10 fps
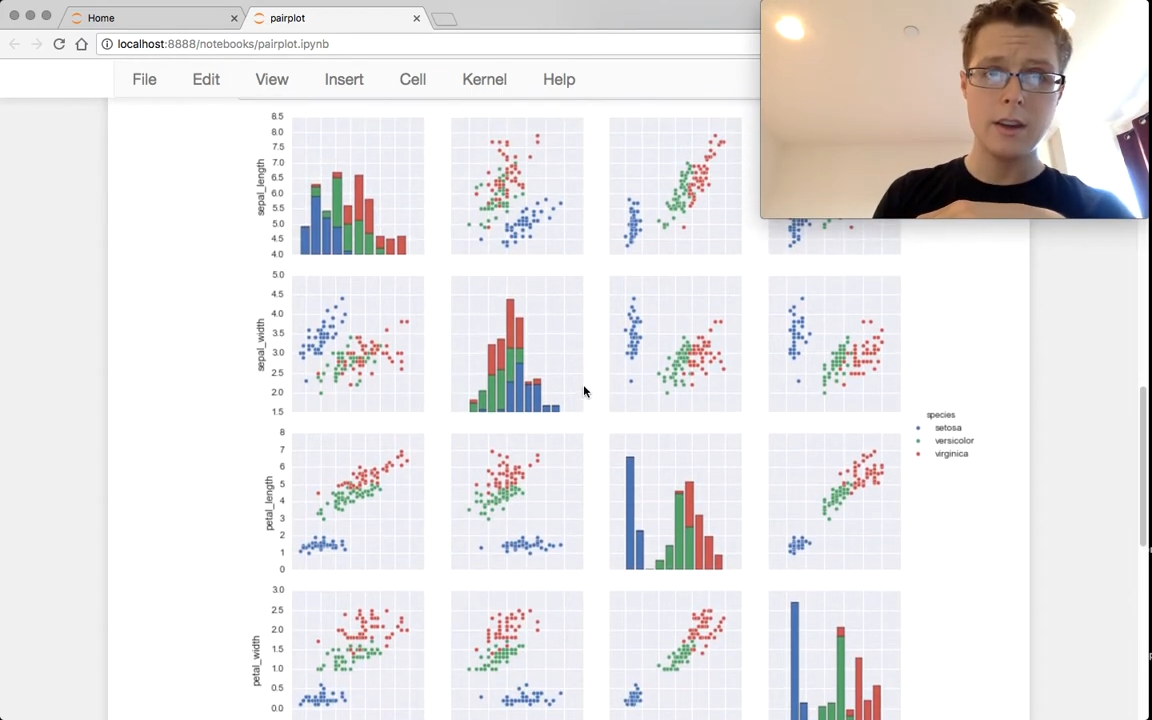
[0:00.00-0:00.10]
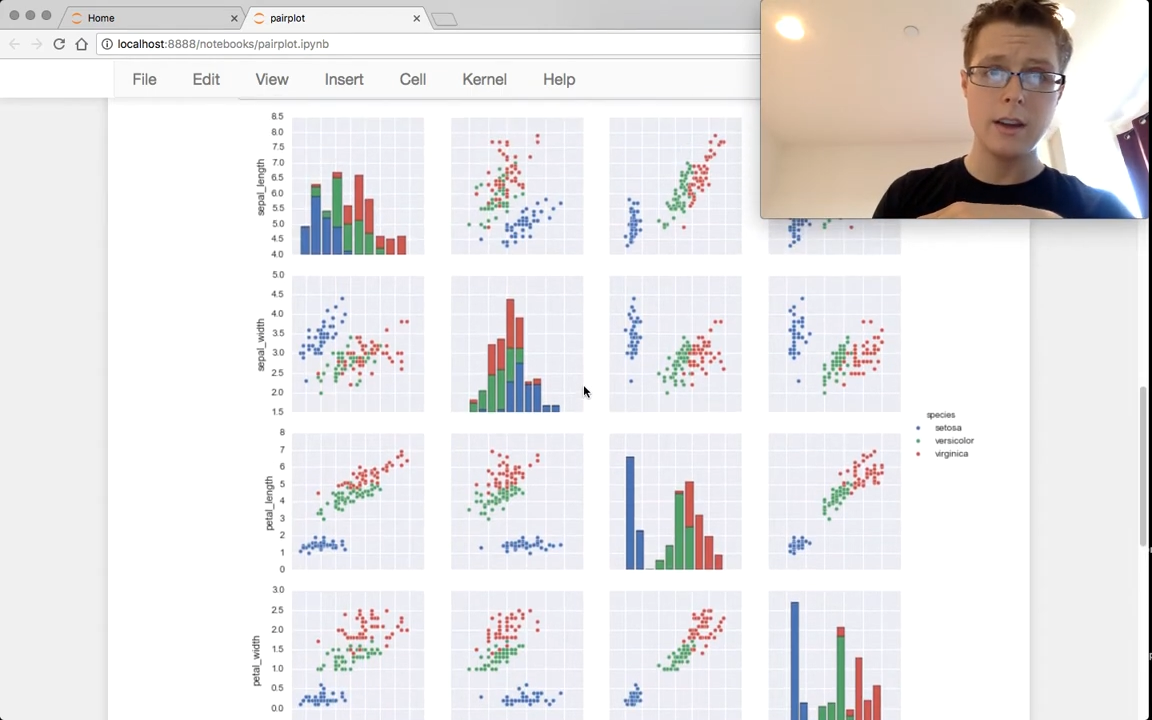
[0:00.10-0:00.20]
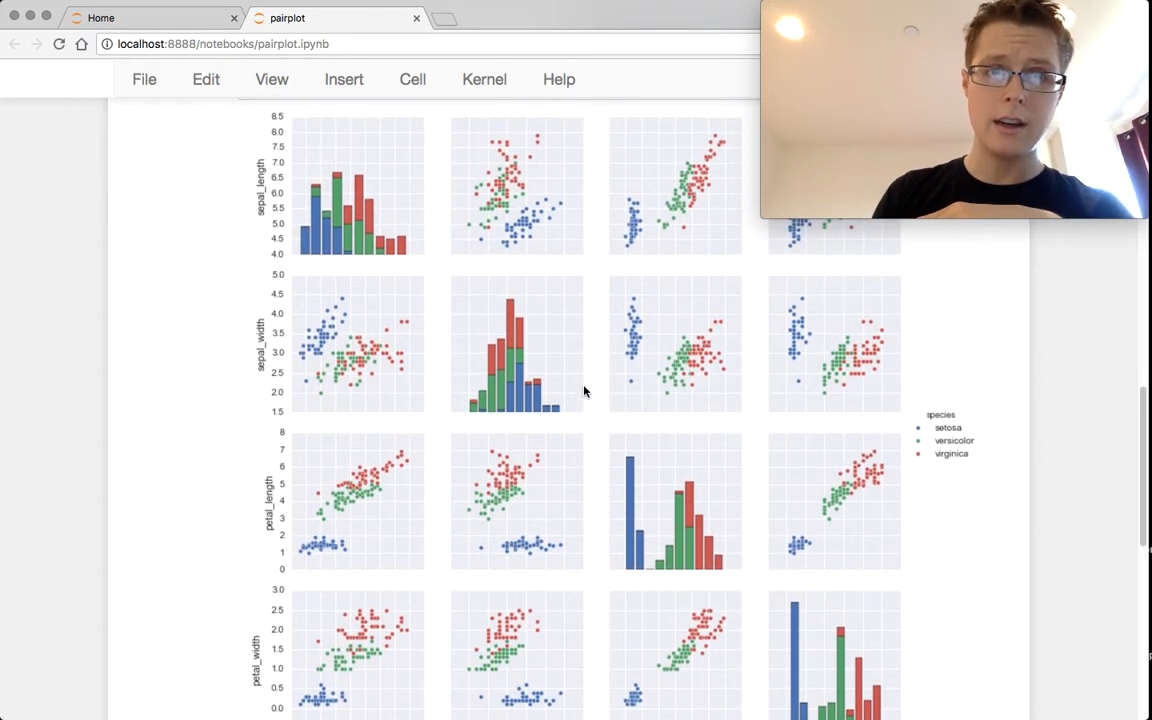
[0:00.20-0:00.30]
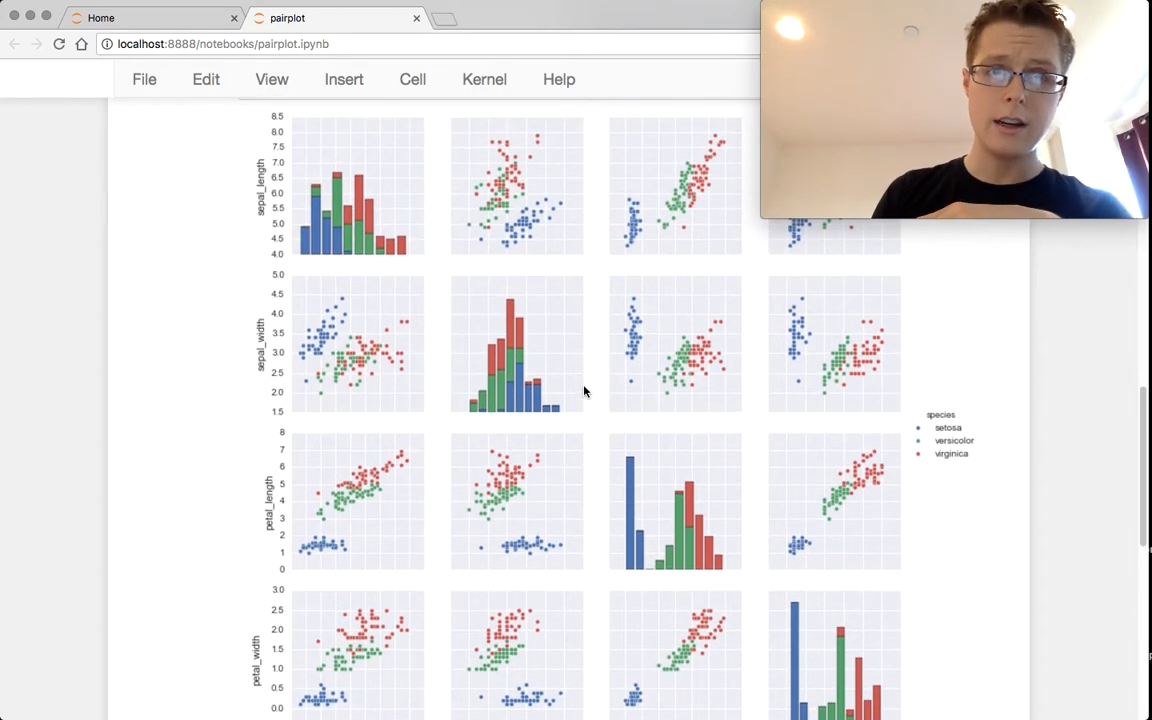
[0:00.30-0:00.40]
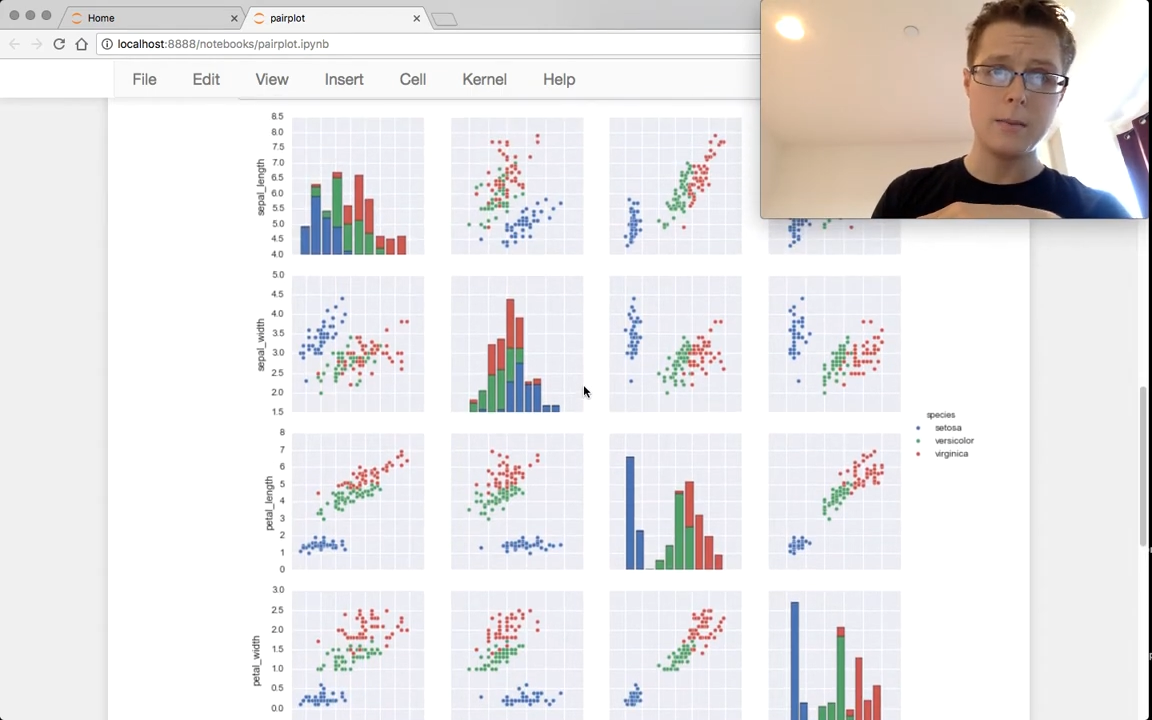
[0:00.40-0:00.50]

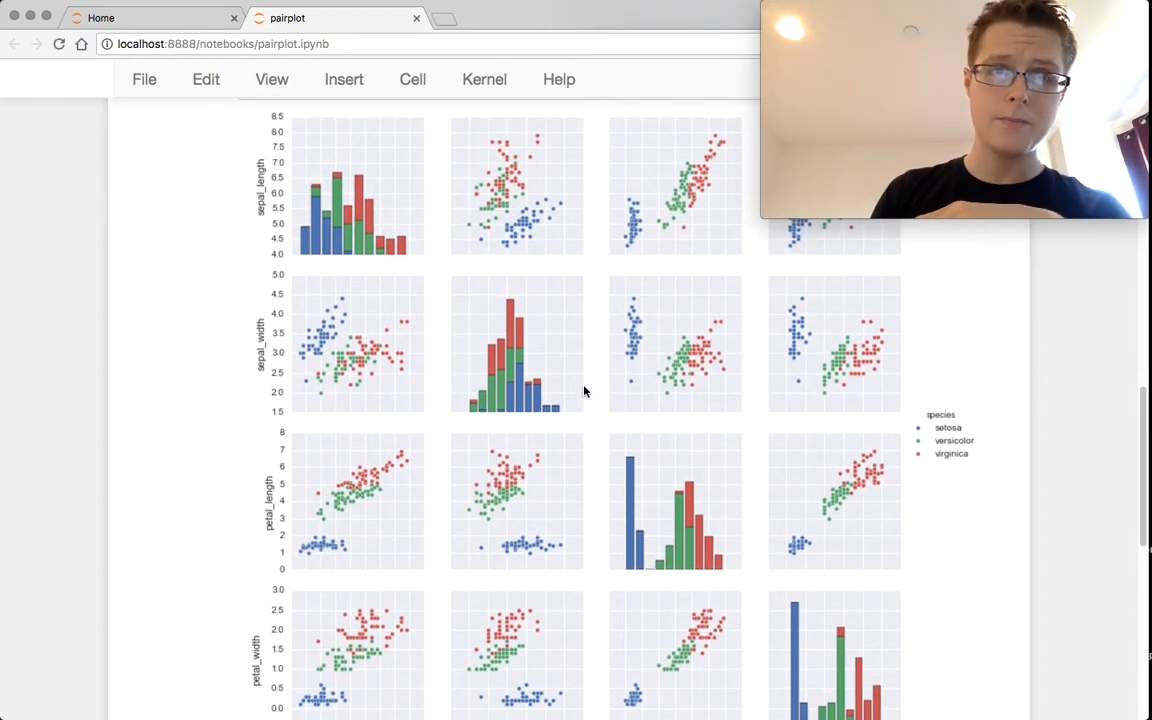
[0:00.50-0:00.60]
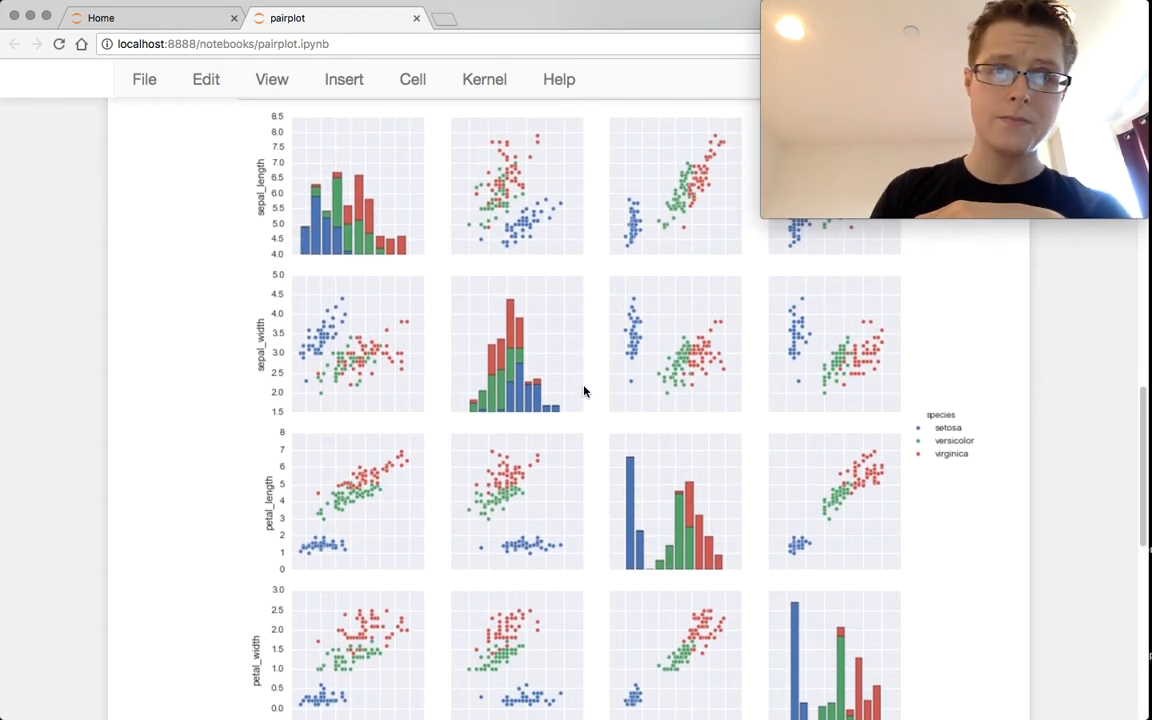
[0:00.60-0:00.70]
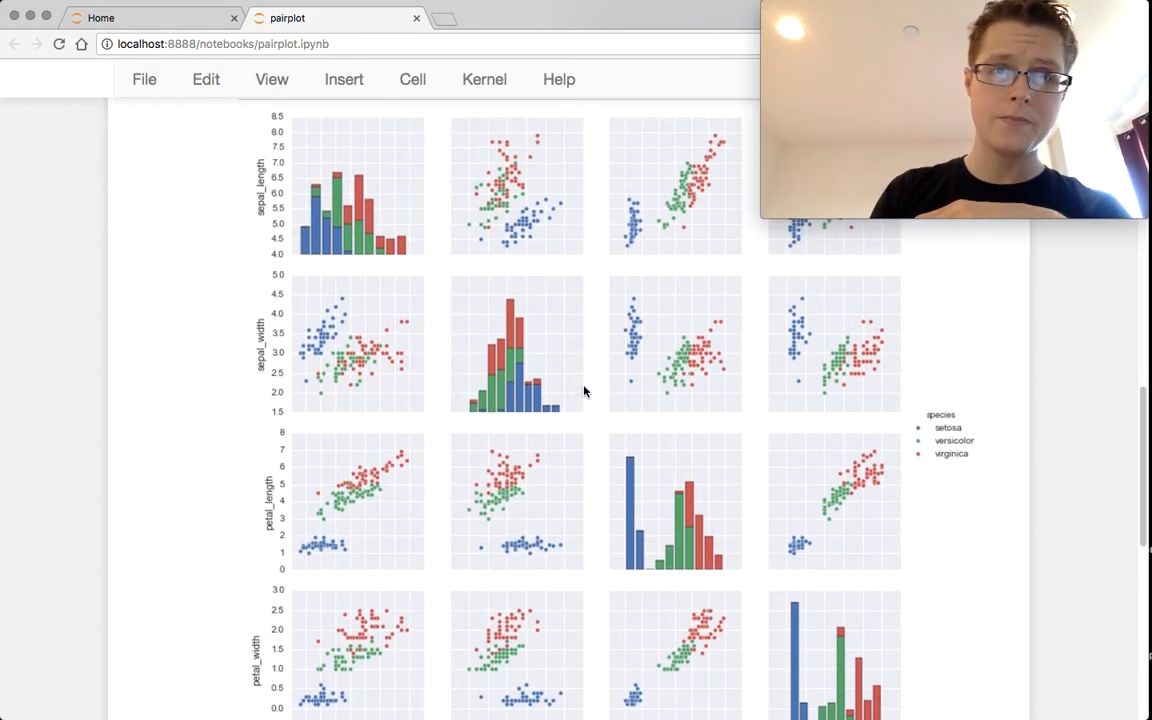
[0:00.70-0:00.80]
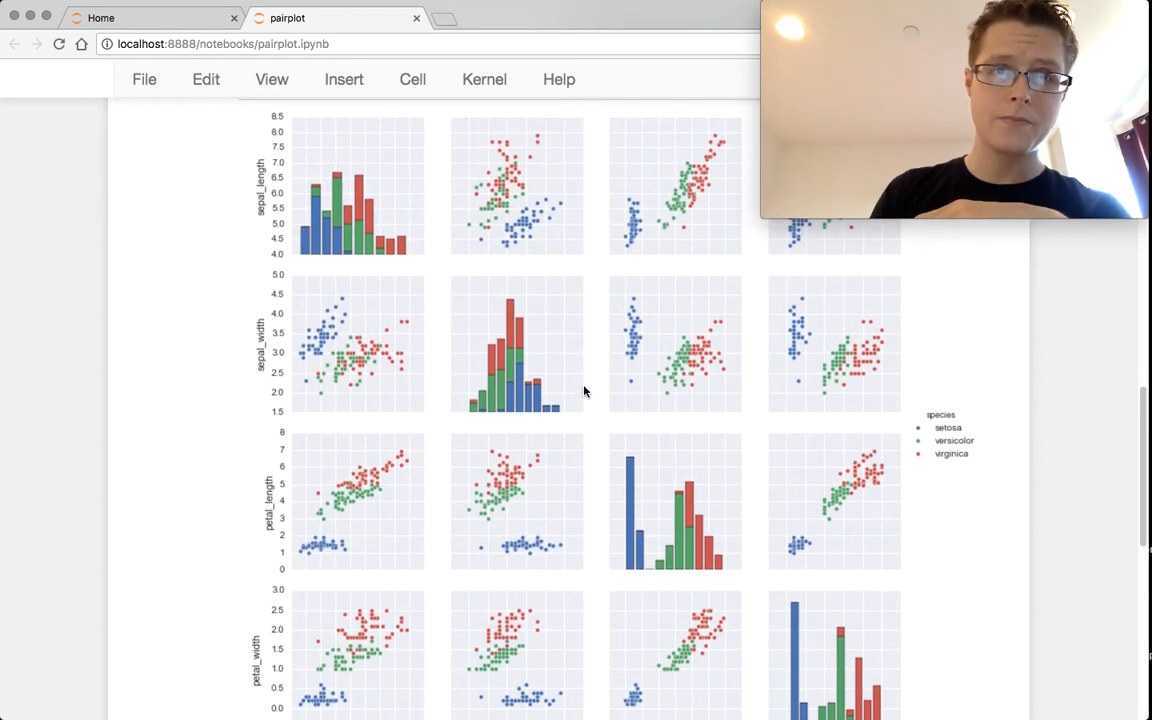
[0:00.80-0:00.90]
Um,